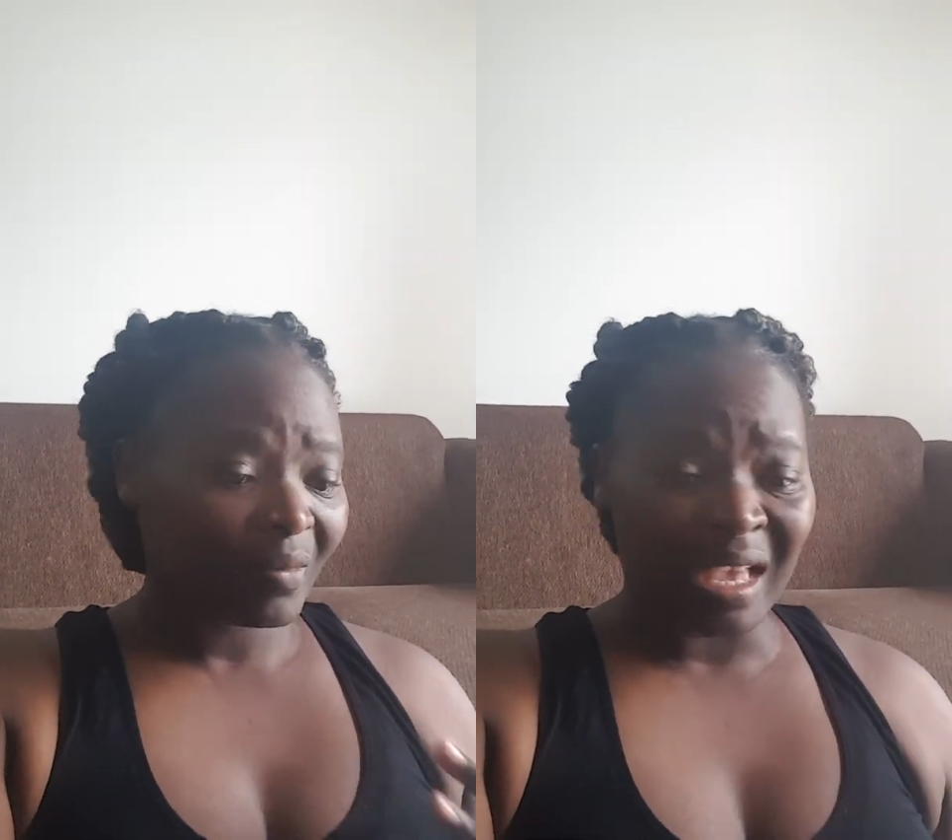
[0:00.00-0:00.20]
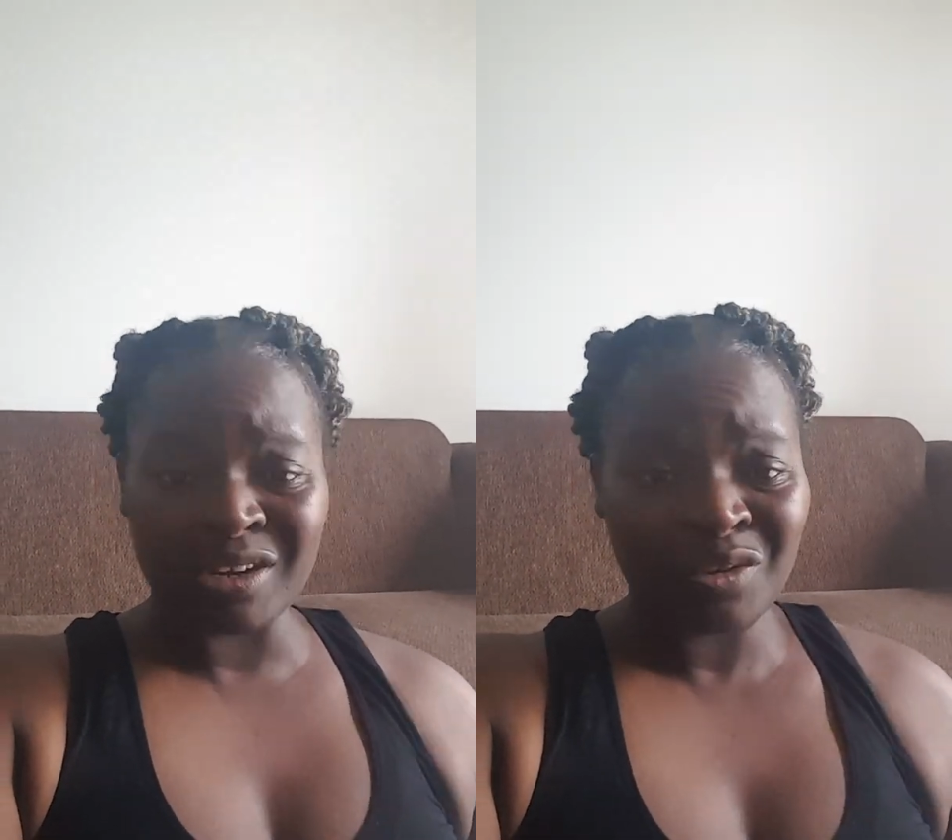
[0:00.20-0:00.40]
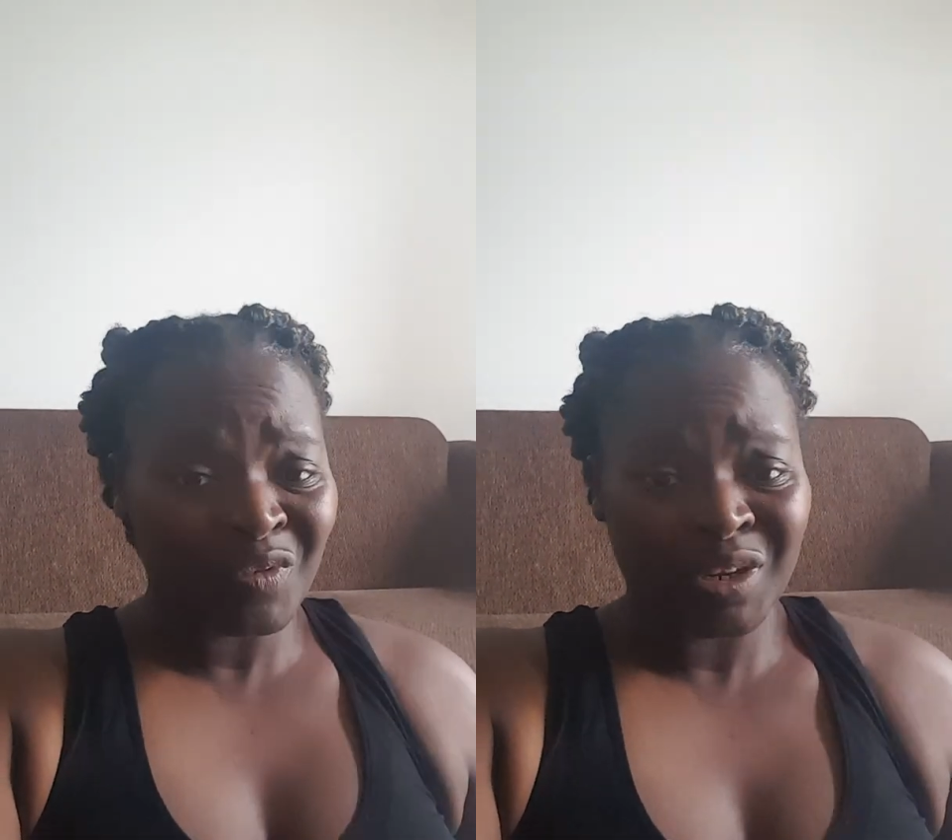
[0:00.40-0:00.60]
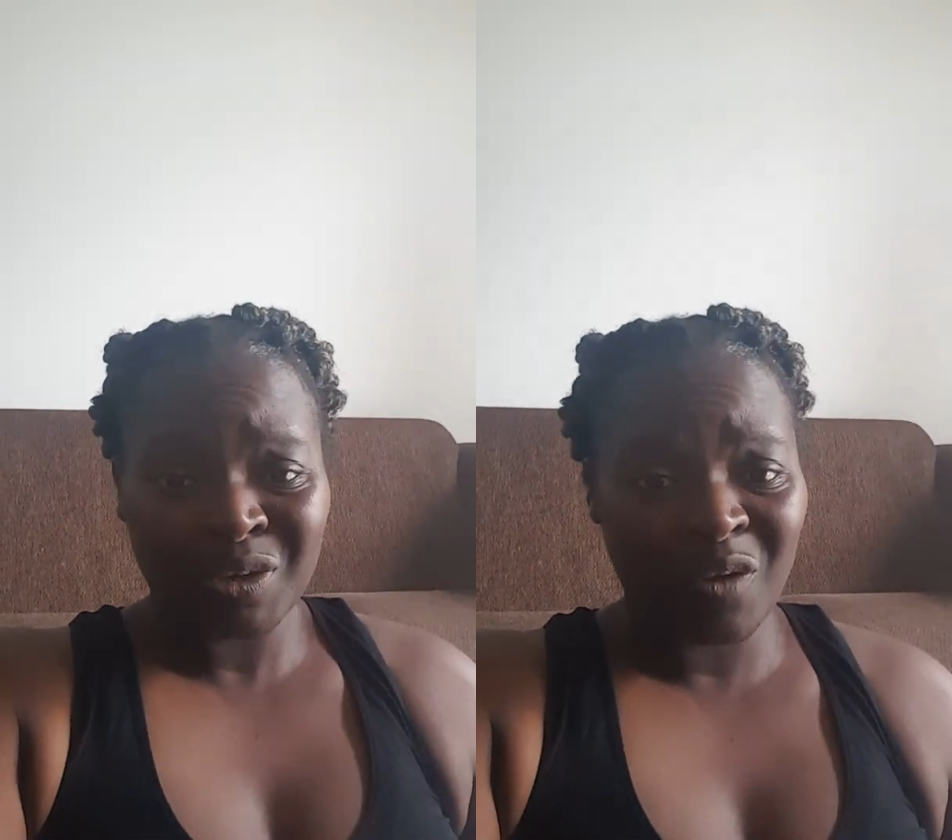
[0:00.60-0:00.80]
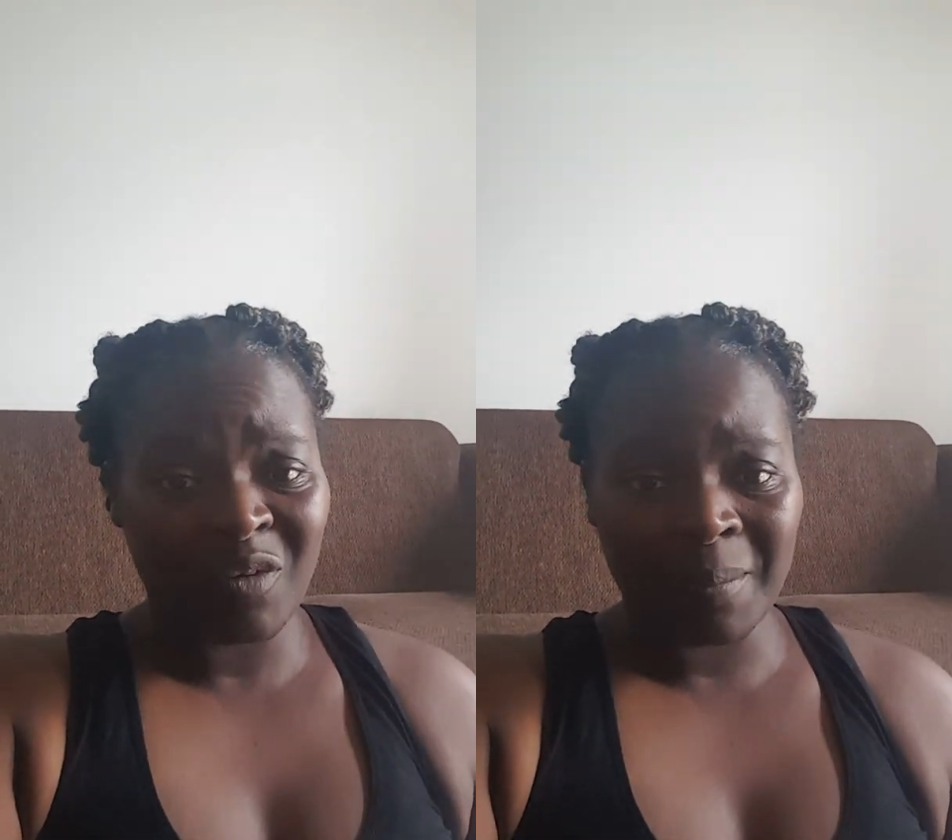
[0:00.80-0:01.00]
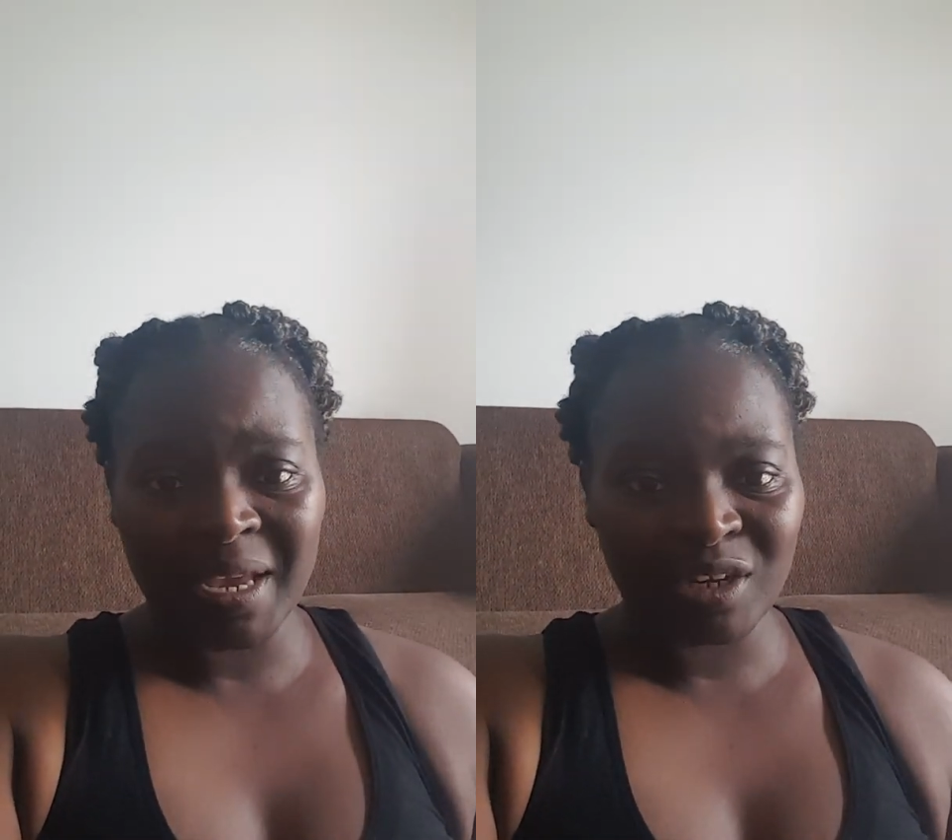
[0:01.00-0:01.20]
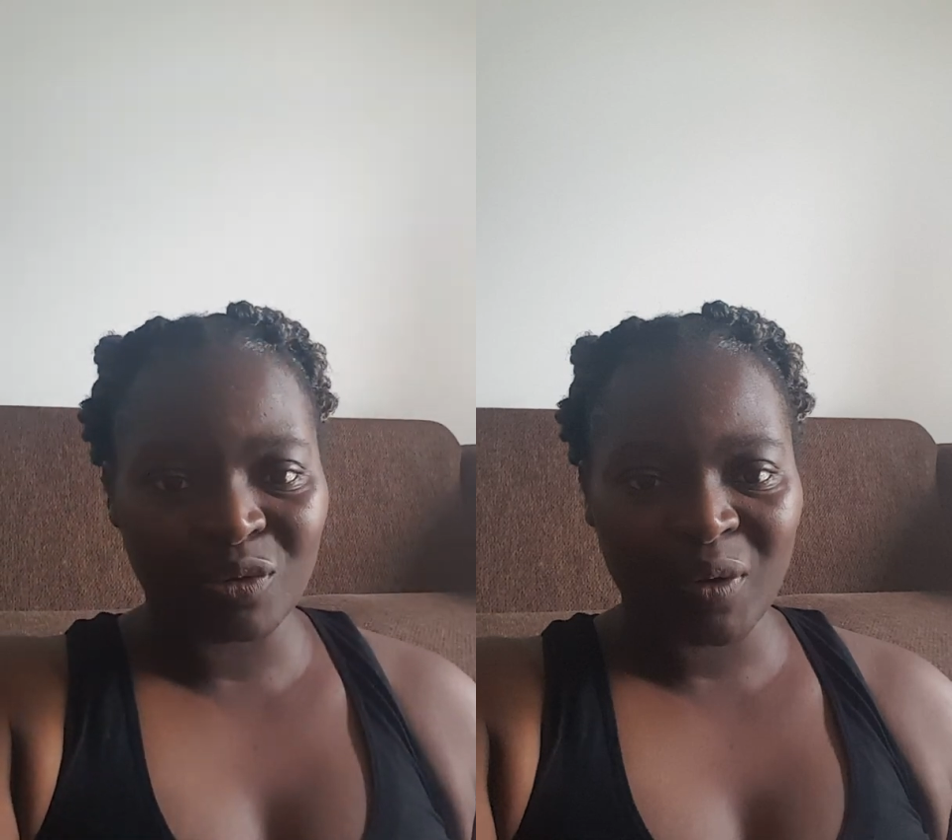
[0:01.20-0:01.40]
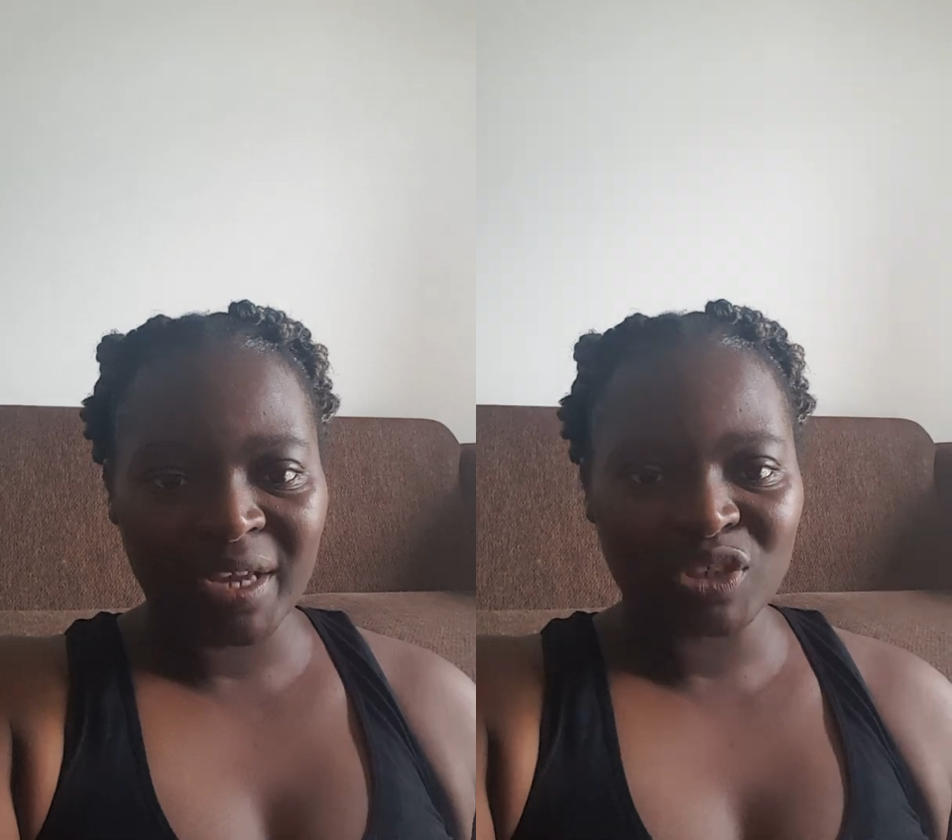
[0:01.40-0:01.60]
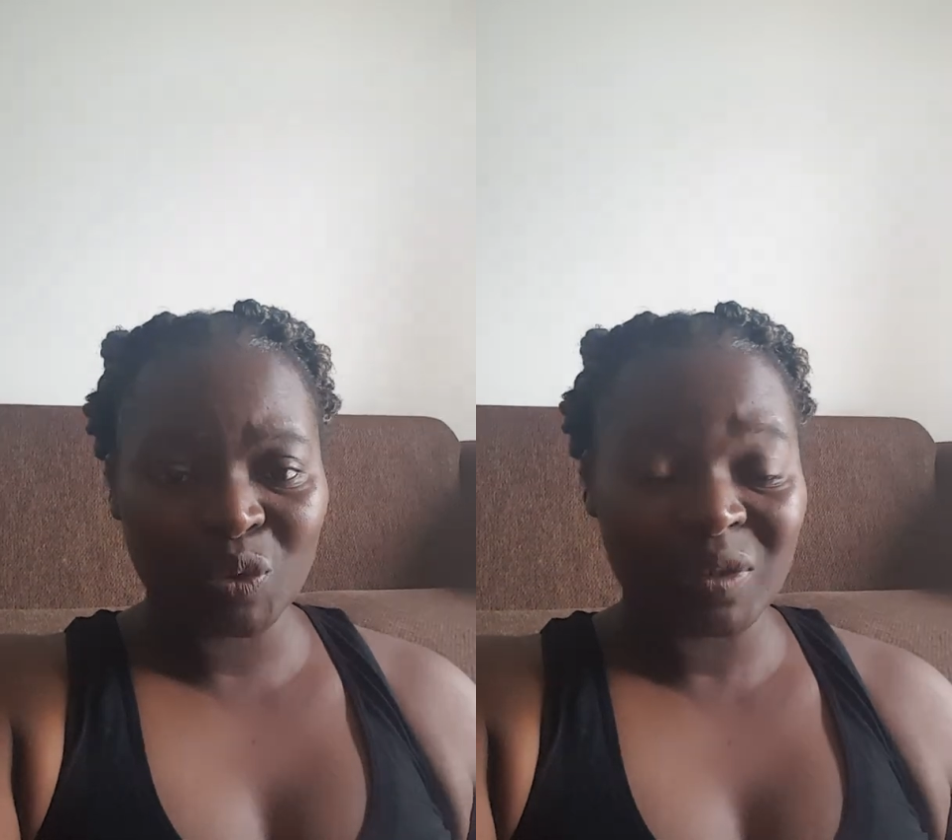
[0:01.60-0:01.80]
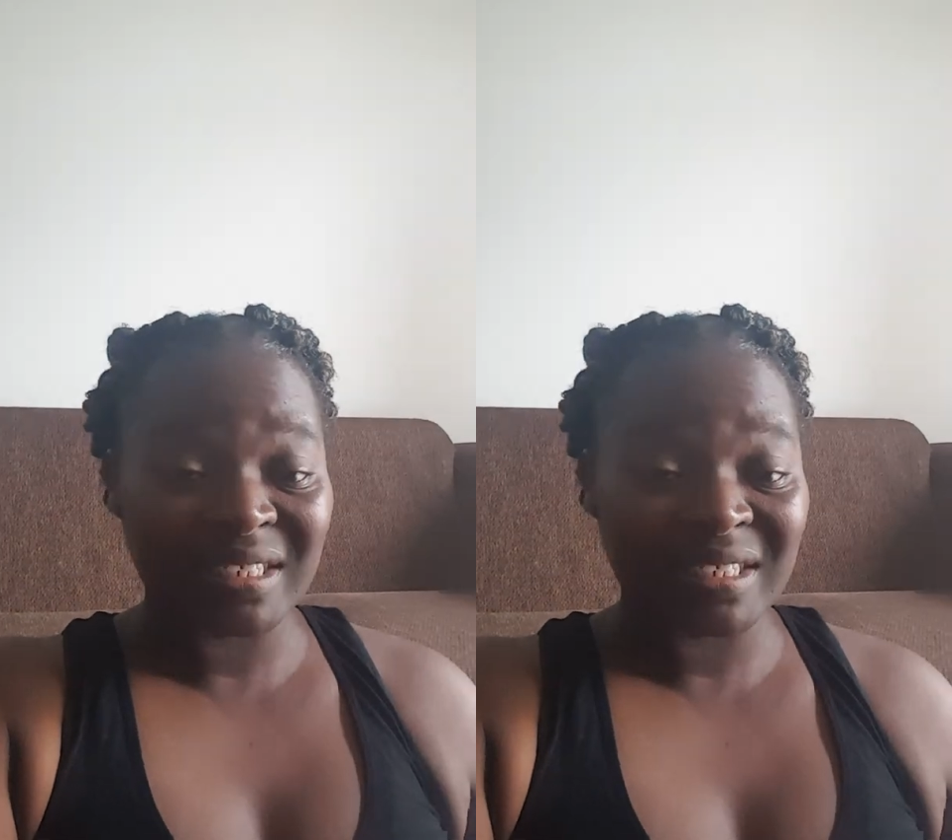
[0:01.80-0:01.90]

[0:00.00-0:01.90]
I don't really know if I'm making the right choice,